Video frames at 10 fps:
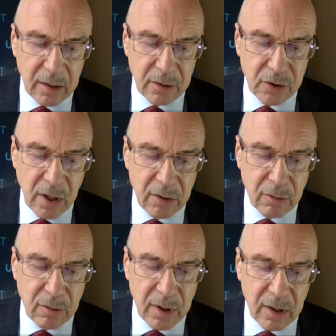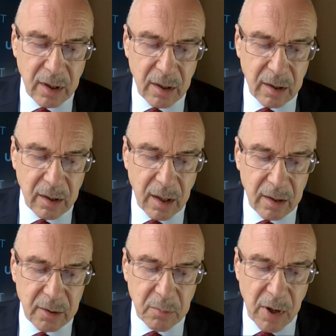in January
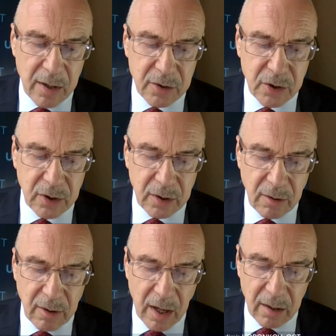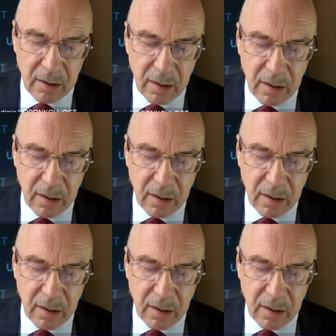and March in Iraq,